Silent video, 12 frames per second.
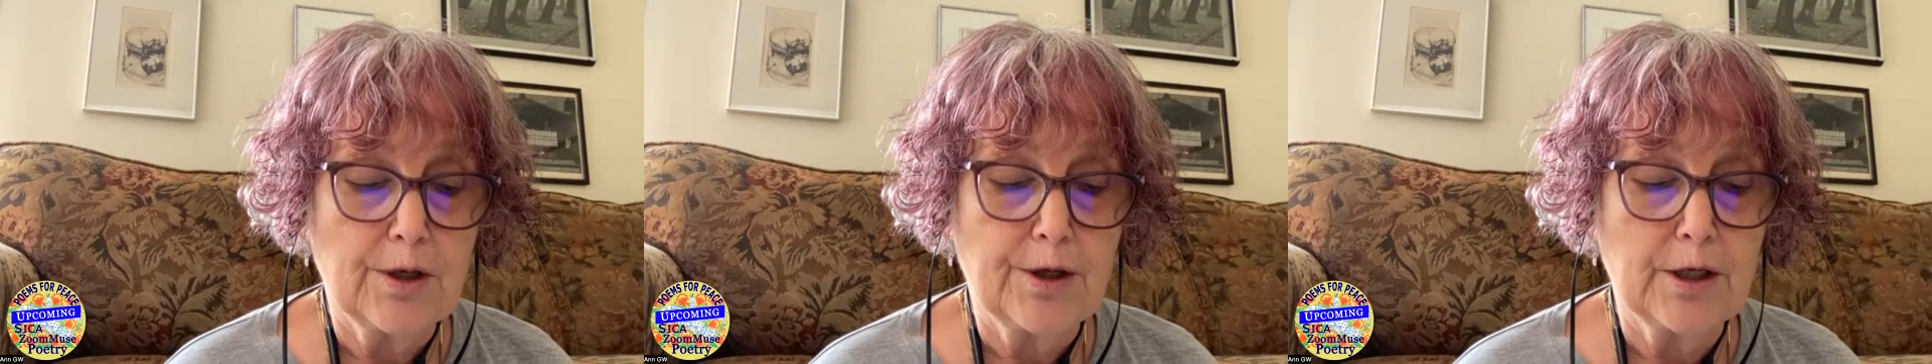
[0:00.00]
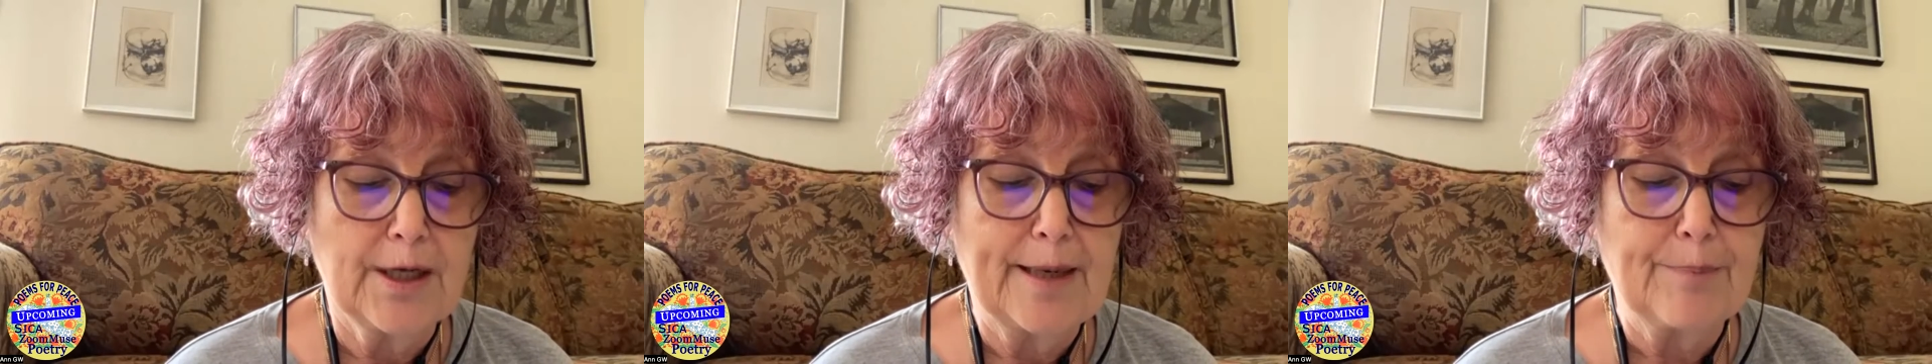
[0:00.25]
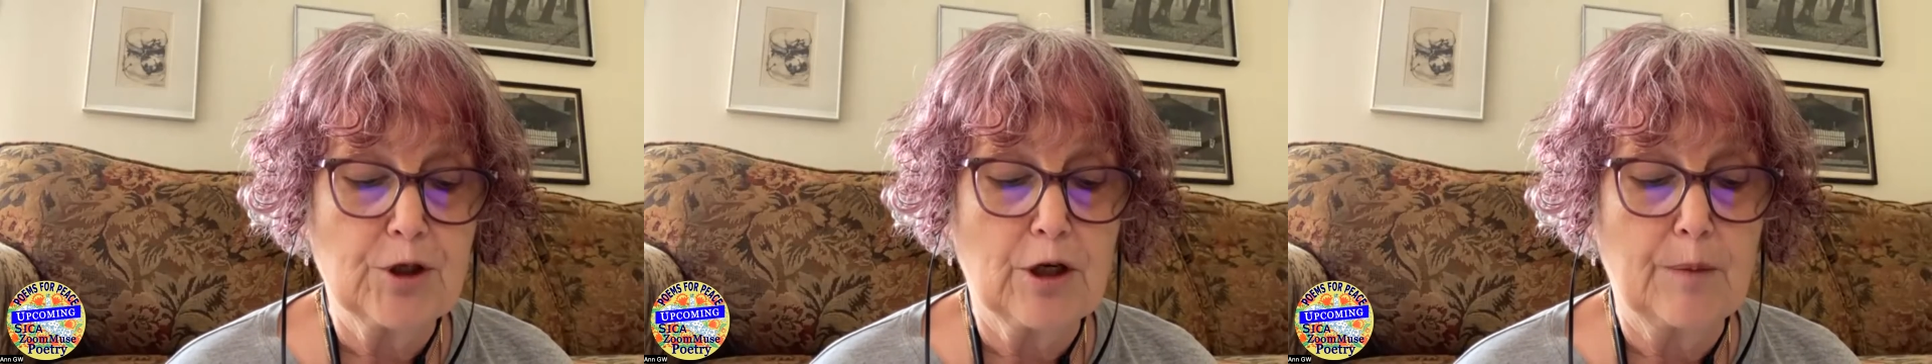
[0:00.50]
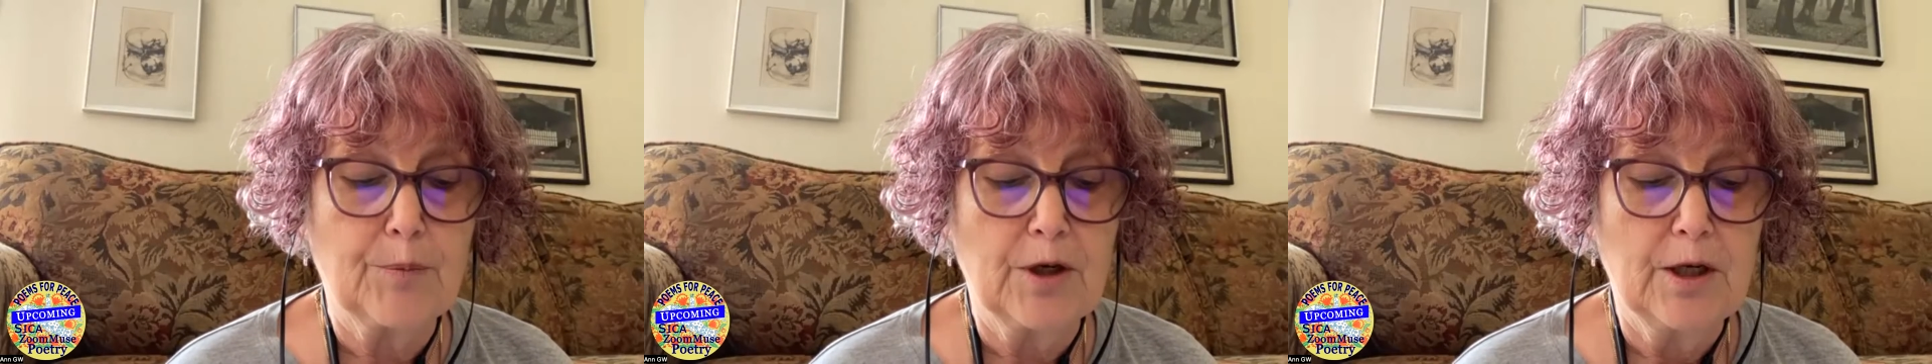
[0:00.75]
their
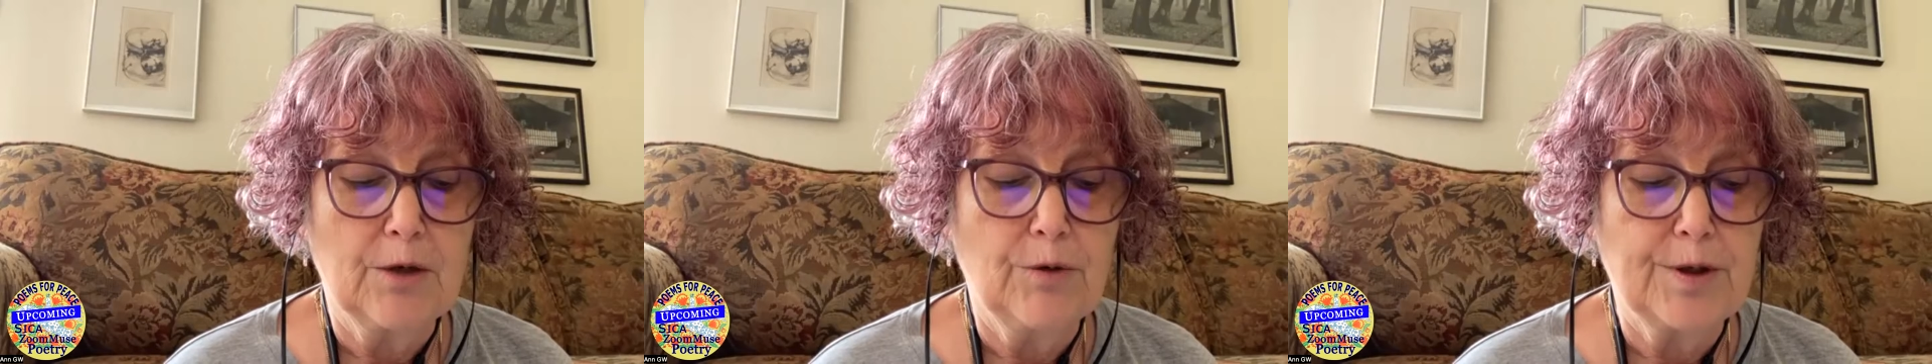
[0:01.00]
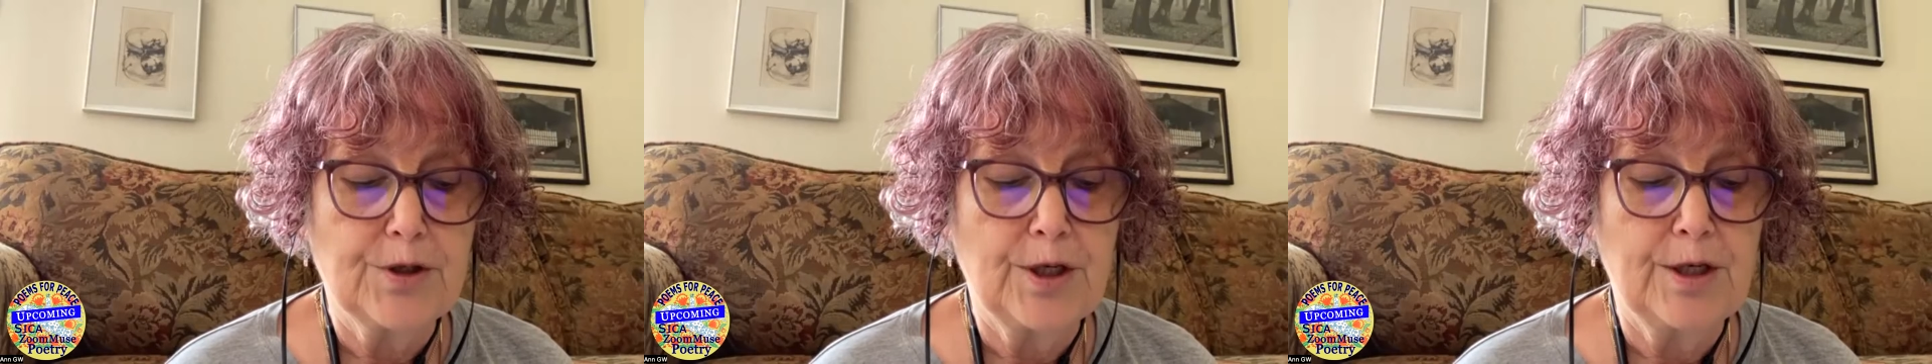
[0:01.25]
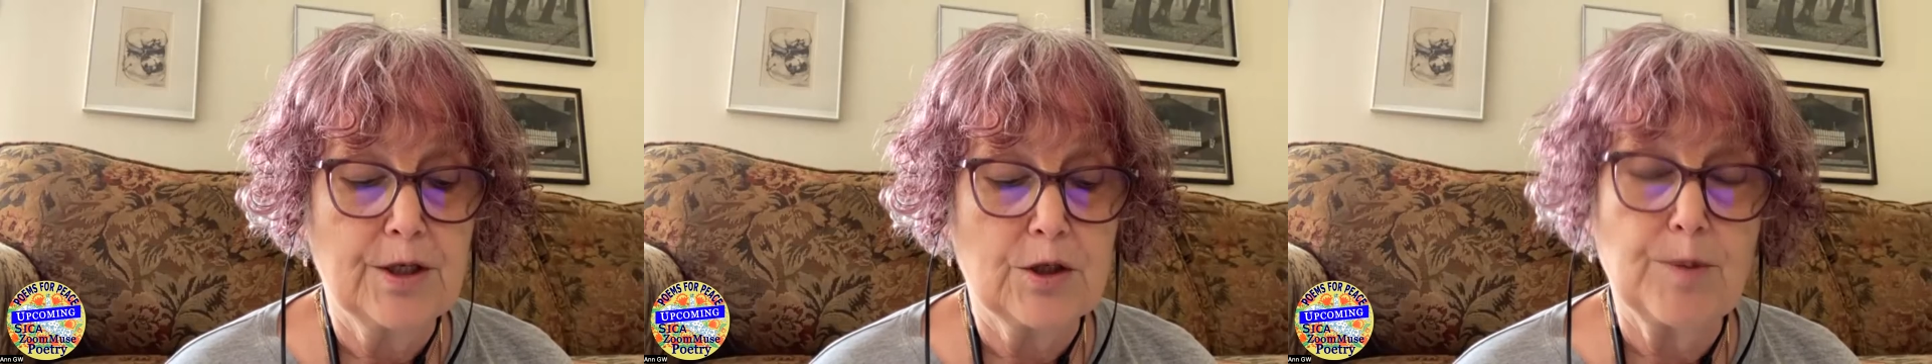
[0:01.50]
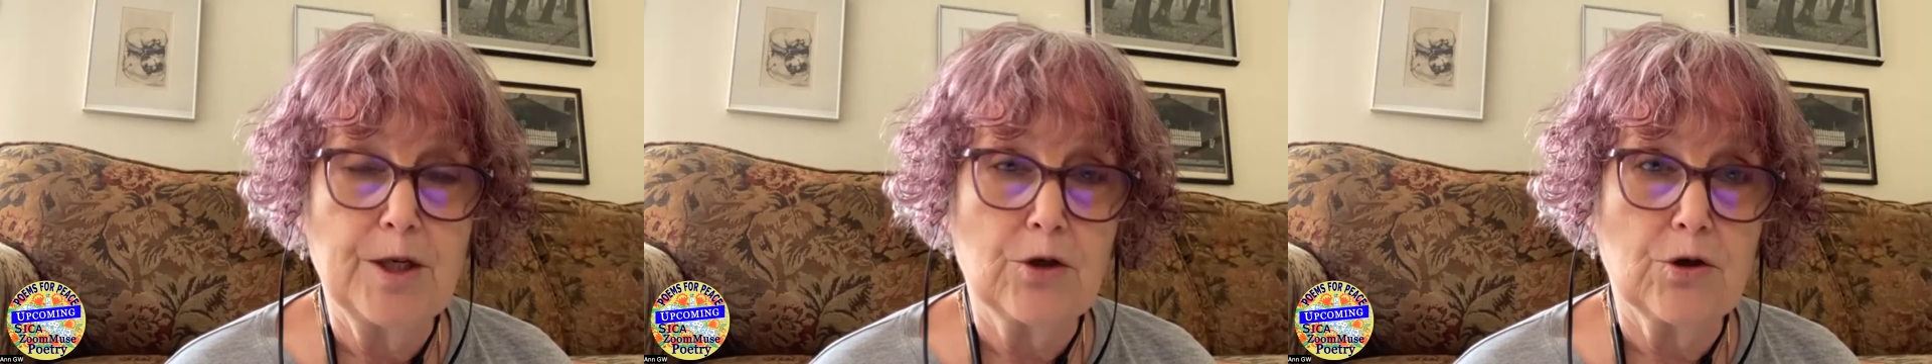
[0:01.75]
laptop with Zina's
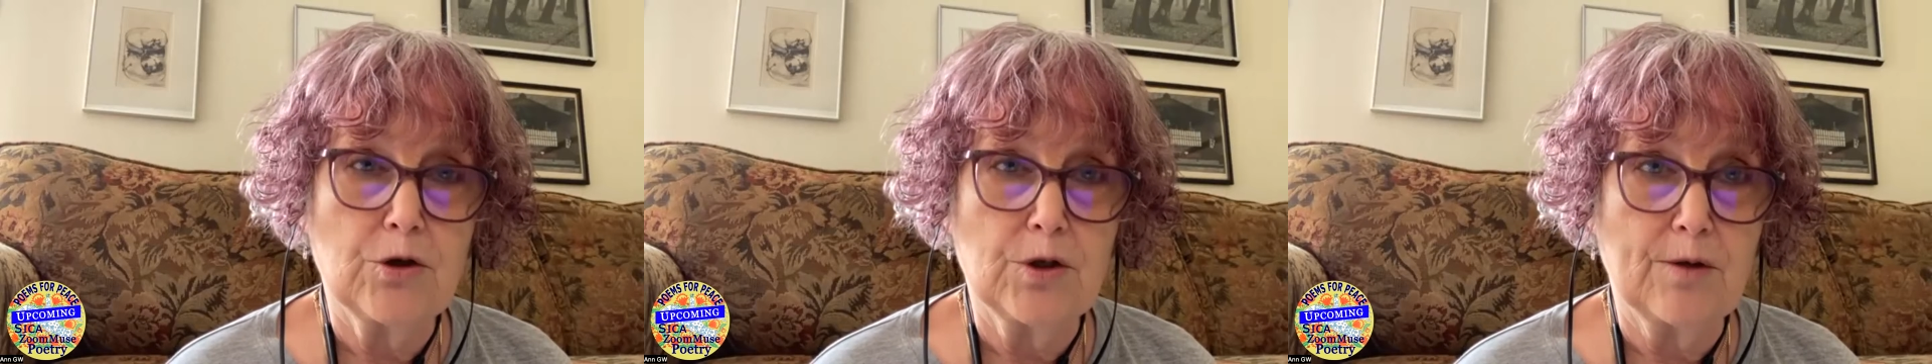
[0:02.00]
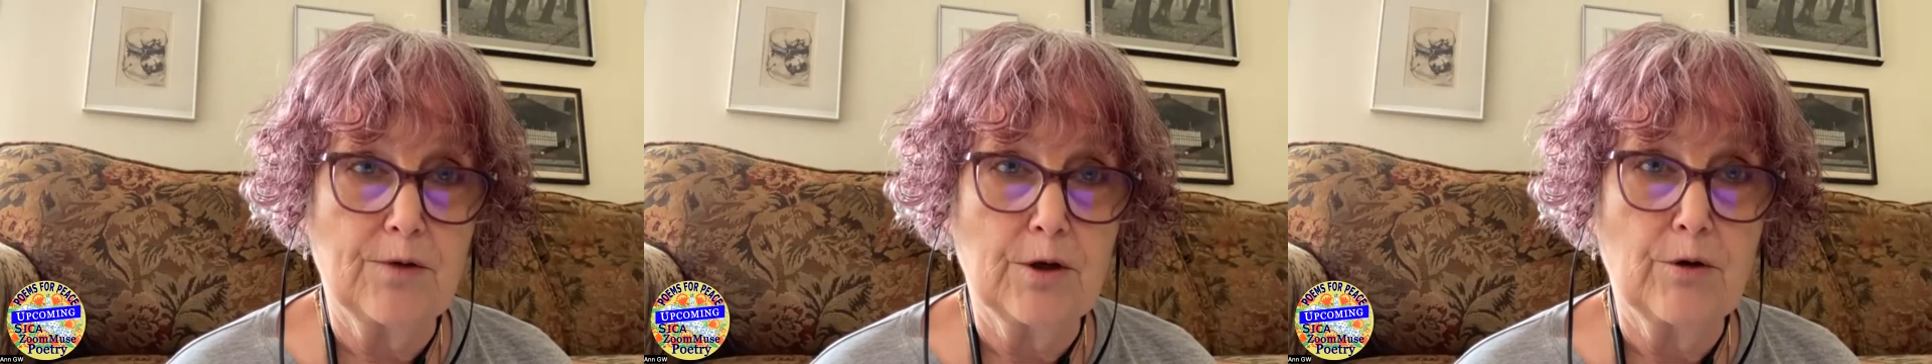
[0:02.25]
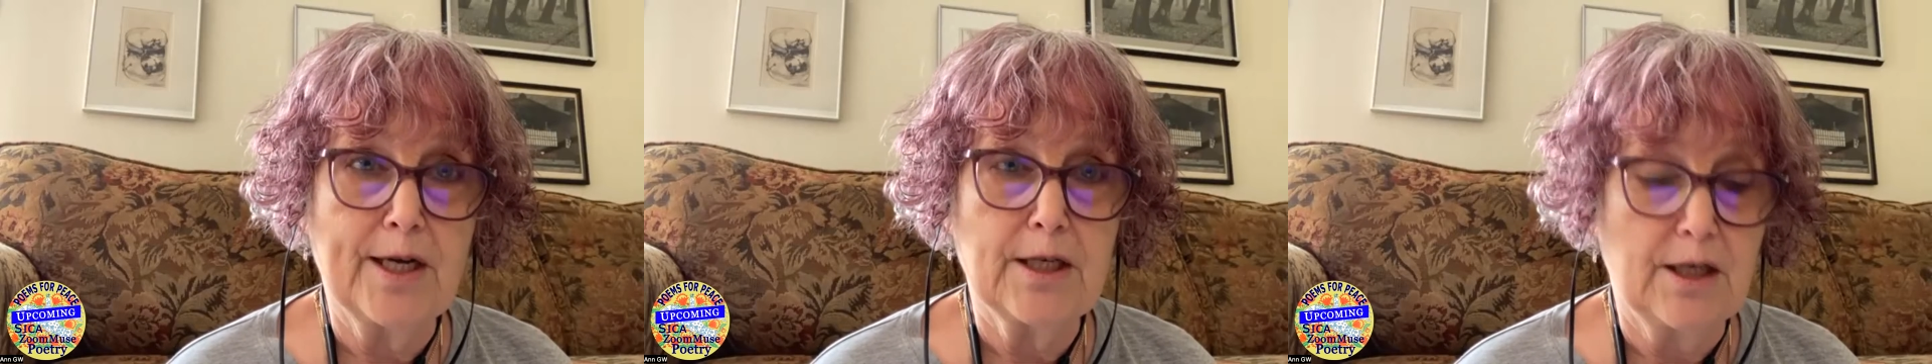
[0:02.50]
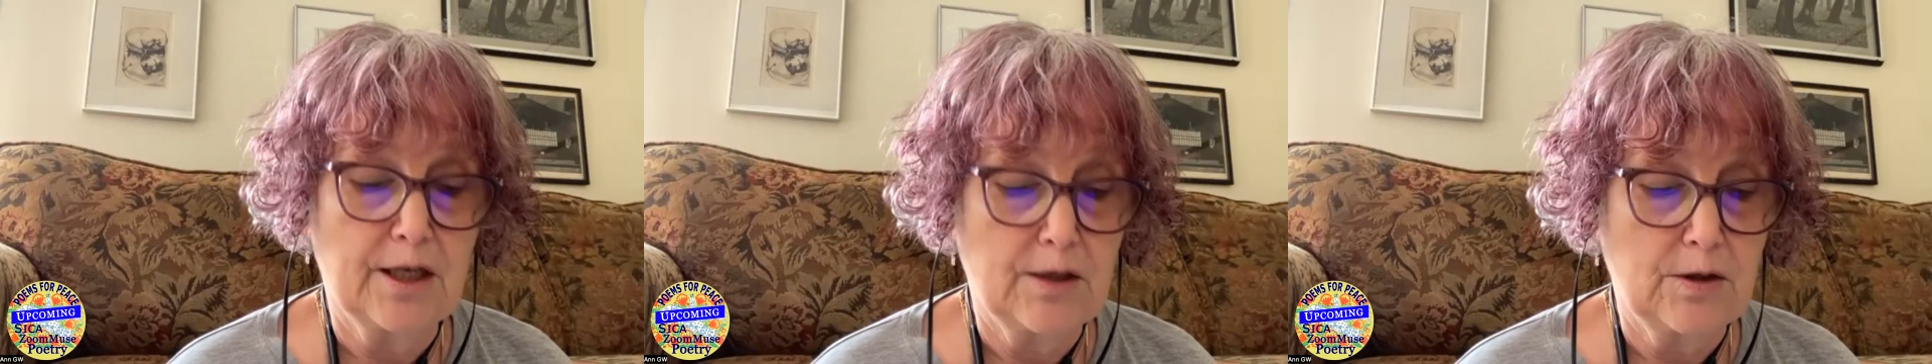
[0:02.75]
pictures of the
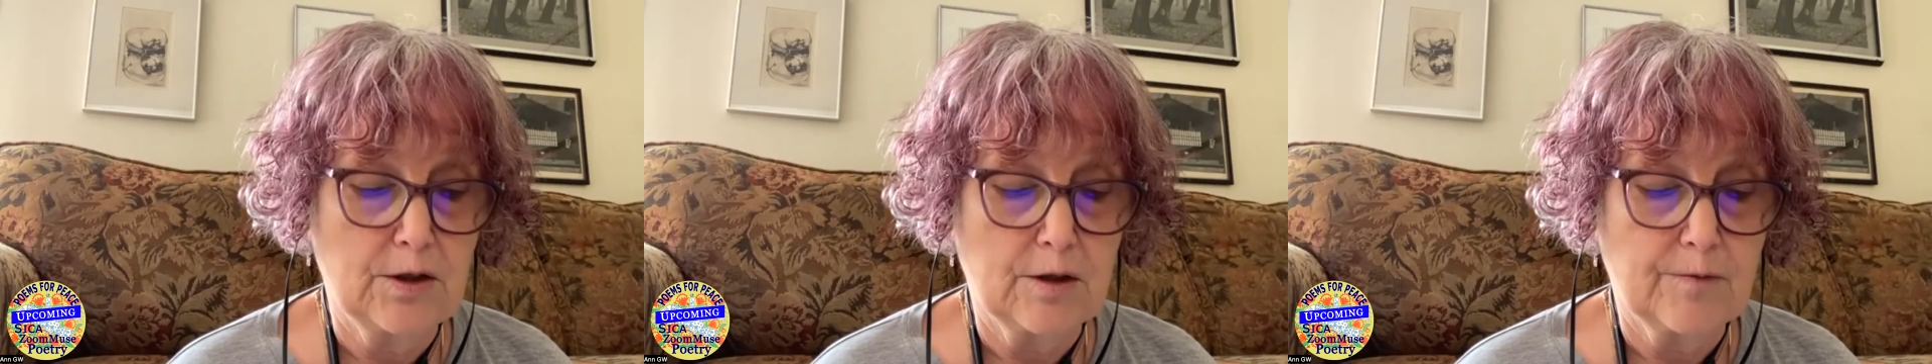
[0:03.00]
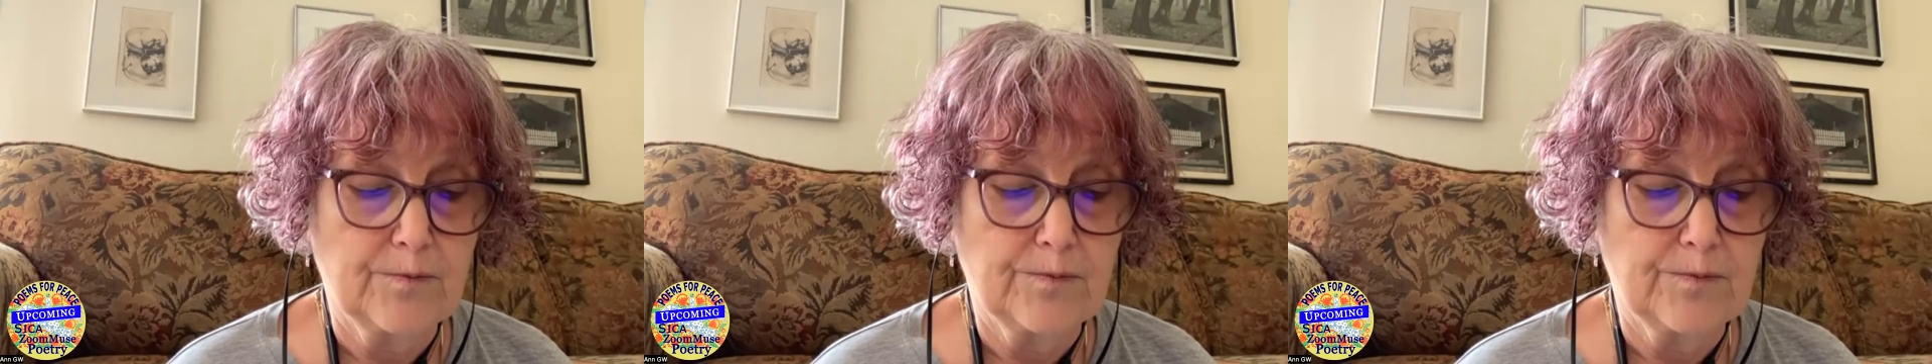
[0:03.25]
grandkids.